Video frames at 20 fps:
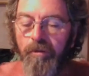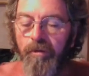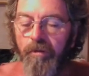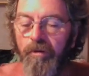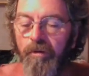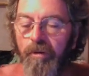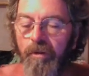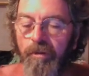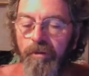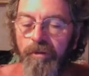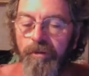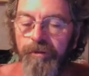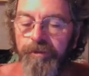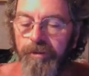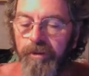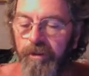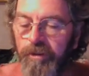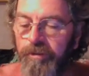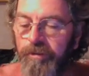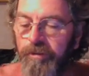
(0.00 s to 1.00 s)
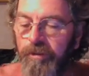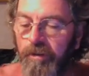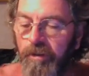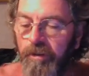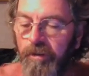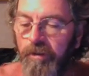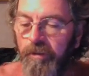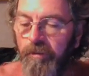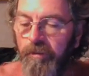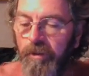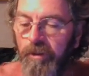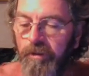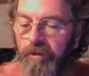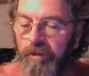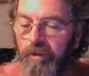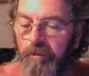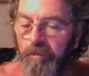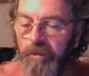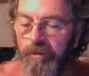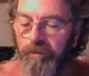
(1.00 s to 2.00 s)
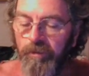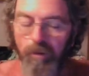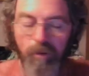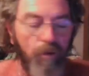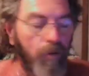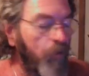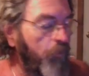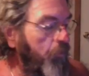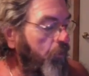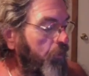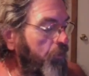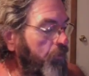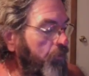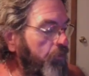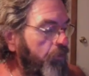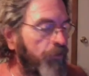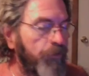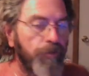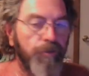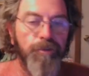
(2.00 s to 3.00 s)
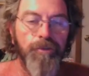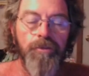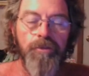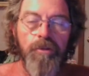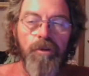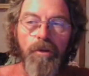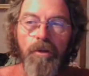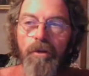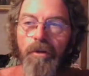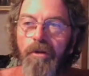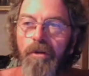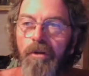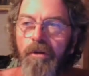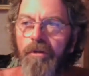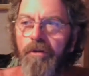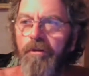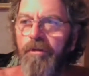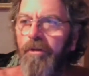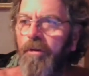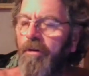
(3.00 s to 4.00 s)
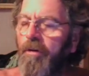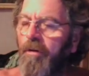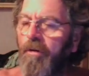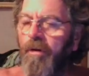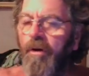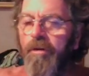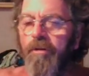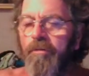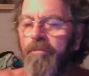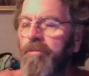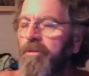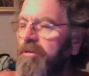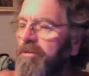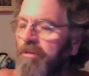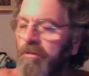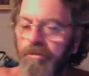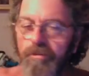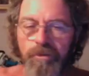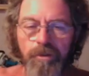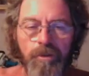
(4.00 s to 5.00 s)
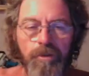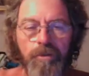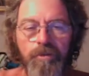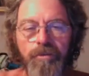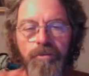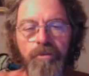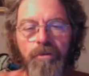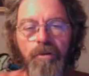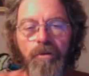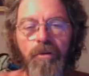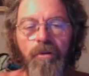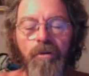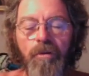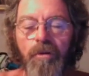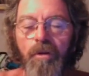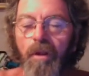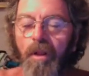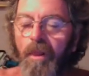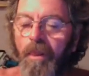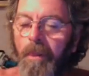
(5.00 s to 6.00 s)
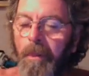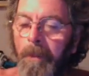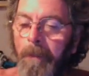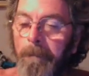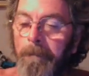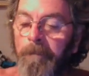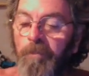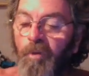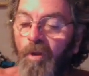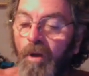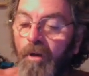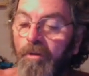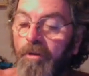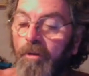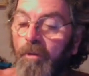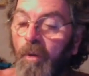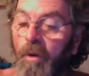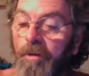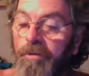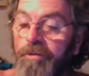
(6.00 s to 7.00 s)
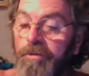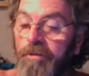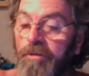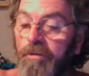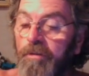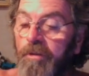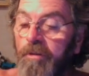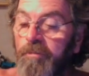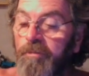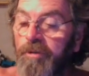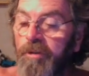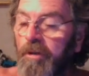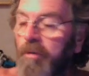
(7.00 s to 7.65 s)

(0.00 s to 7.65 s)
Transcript: doing all the things that I did before I met Jesus. No, I don't miss those things at all. Although I still am